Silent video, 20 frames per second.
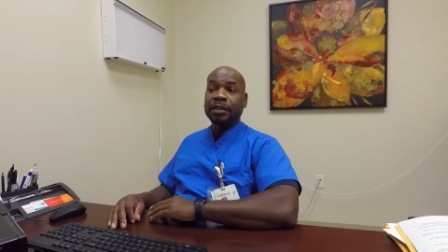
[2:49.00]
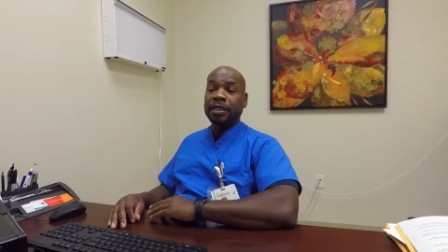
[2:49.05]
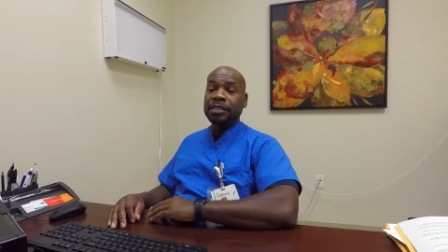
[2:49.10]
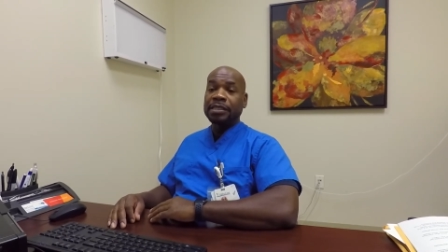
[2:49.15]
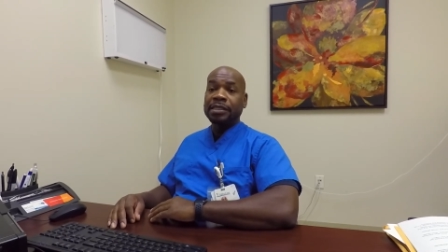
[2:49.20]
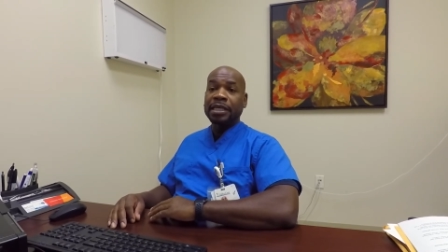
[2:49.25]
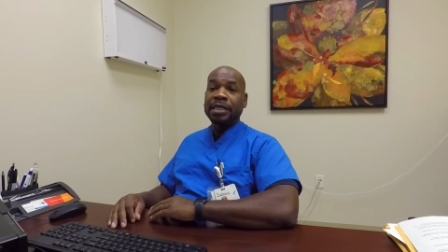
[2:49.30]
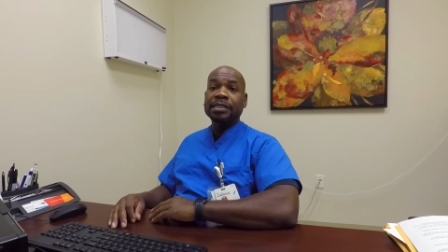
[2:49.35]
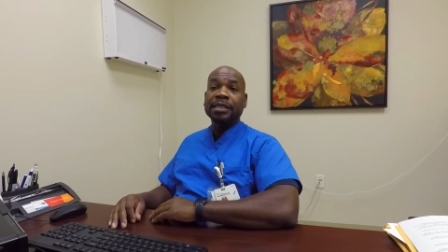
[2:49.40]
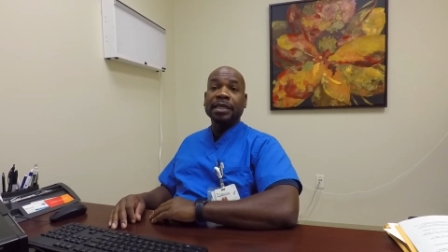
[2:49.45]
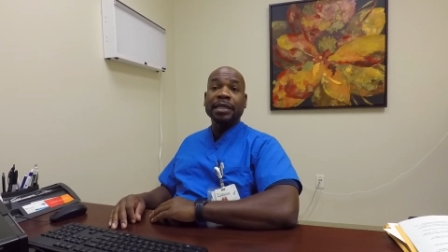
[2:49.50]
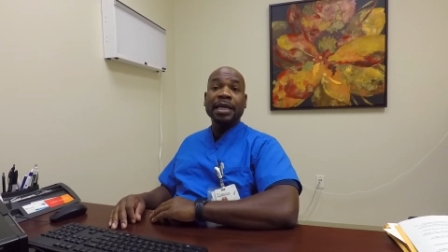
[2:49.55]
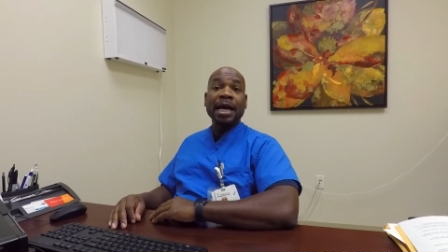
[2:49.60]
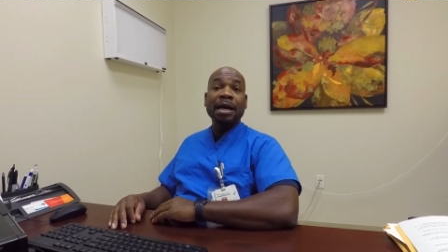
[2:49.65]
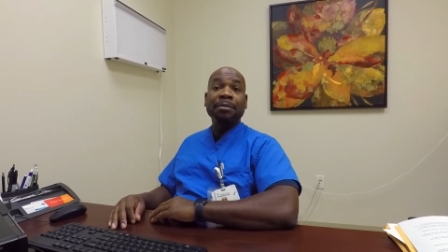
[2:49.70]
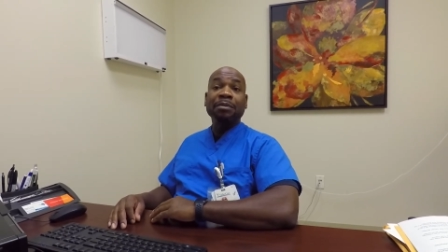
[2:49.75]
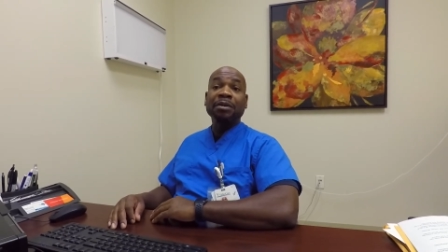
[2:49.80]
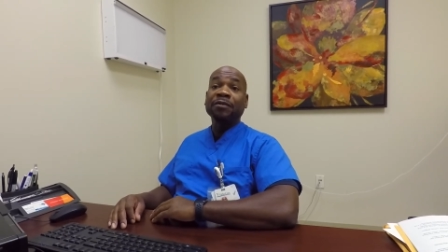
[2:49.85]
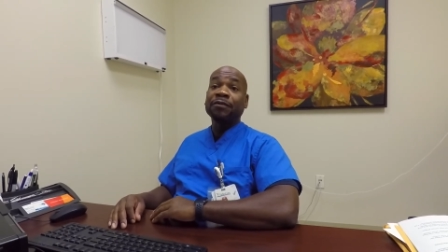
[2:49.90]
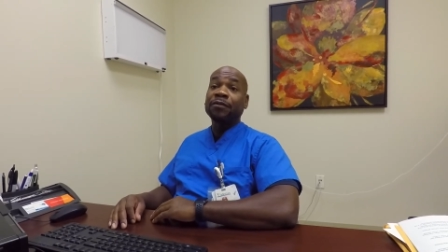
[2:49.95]
These things can
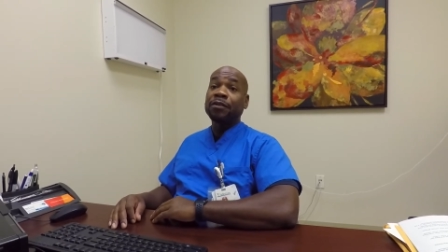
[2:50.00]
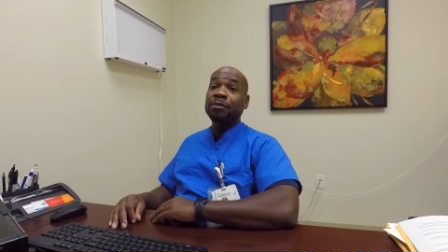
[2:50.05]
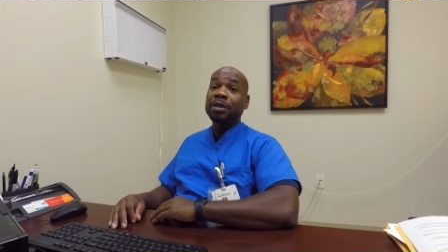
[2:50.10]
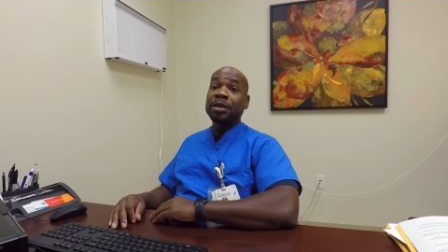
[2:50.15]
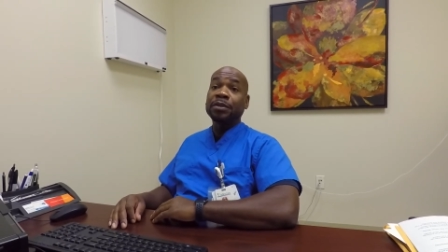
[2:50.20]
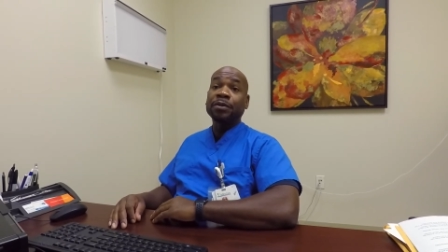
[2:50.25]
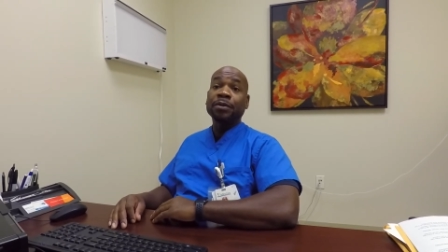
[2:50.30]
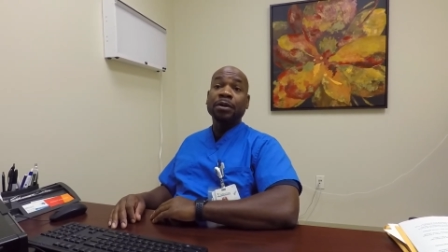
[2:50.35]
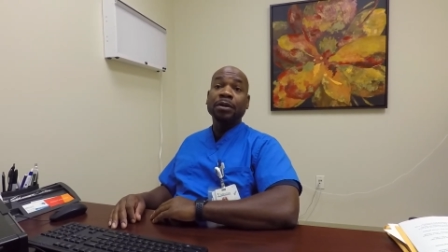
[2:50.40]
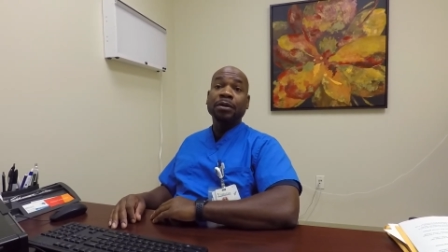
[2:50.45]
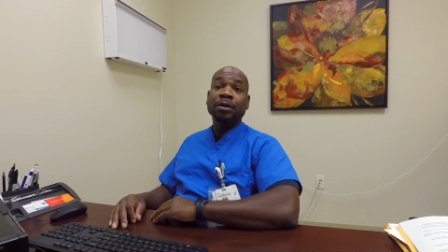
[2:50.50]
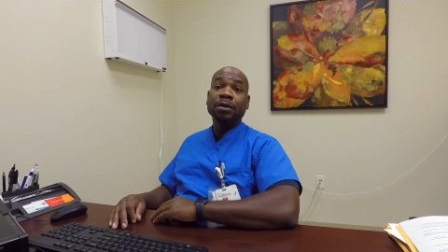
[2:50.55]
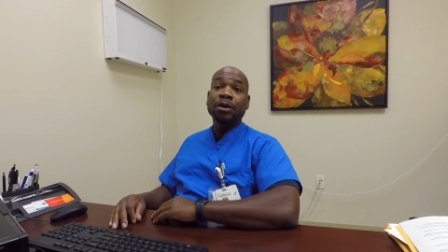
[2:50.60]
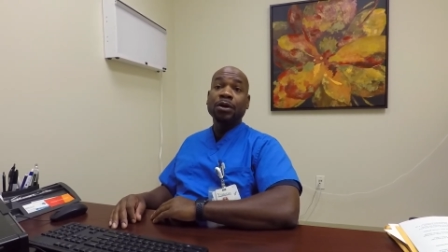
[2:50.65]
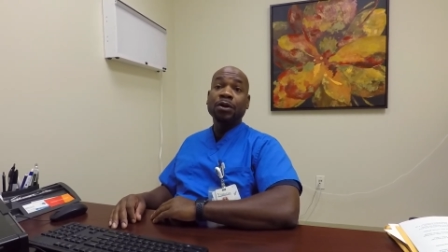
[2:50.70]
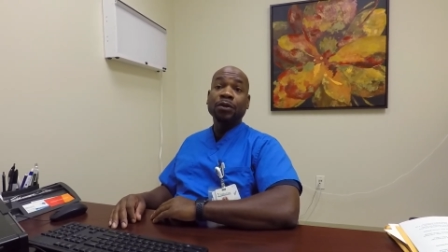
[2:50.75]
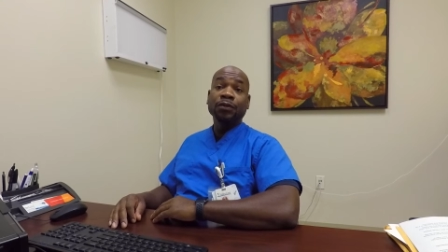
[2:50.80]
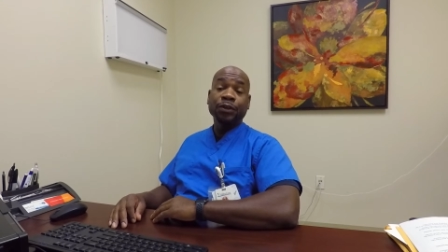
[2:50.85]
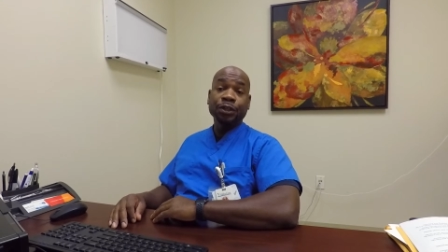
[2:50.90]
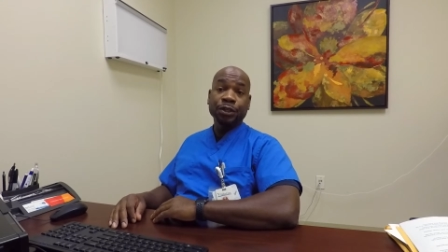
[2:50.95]
happen from either
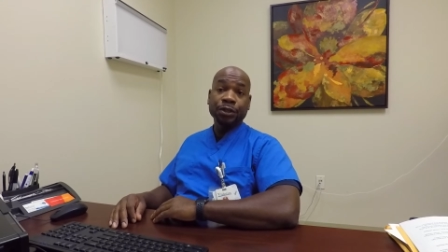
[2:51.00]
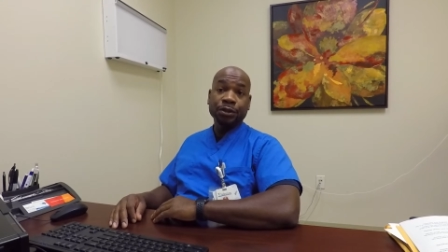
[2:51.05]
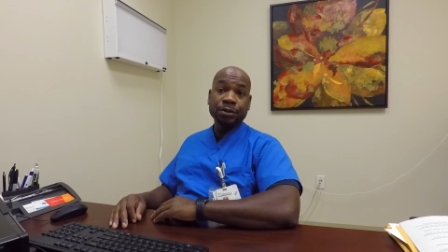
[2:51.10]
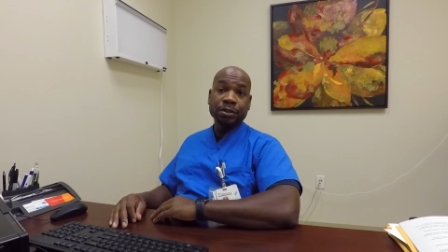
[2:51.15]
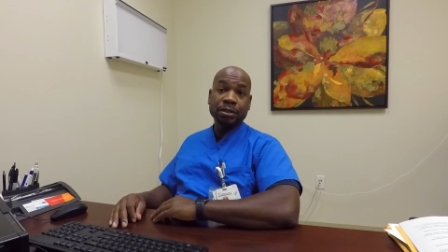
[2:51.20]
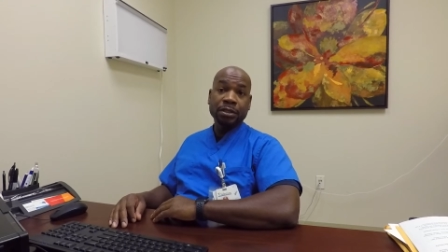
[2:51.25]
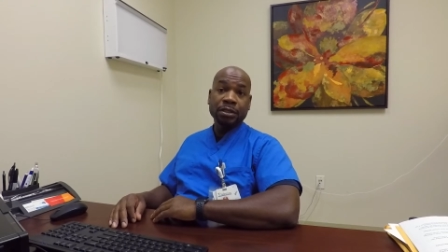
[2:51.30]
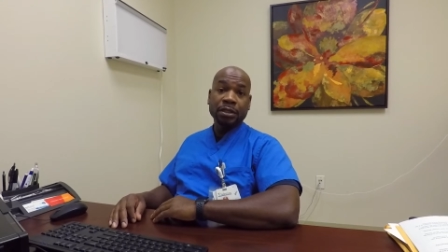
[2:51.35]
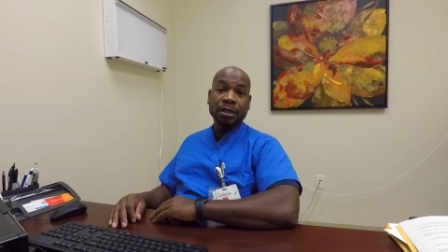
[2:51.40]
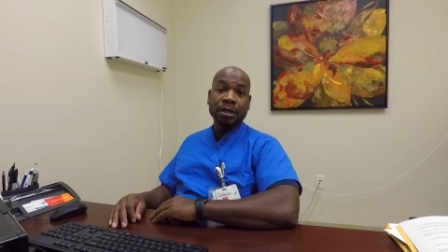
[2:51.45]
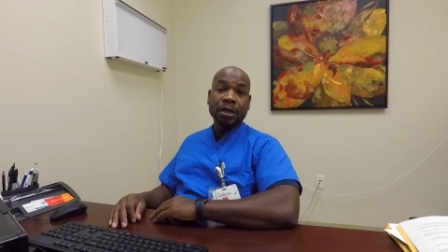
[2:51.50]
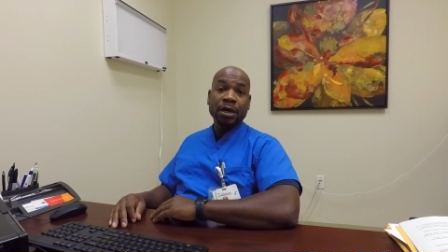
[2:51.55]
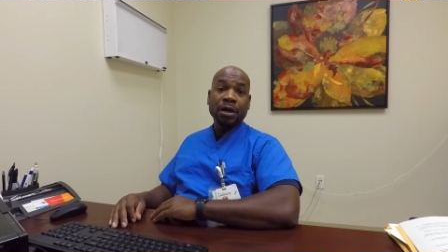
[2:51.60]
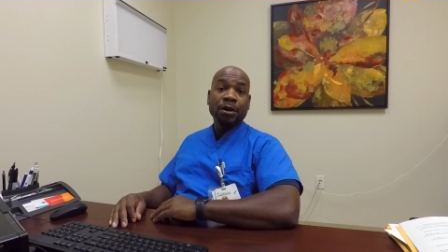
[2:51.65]
overuse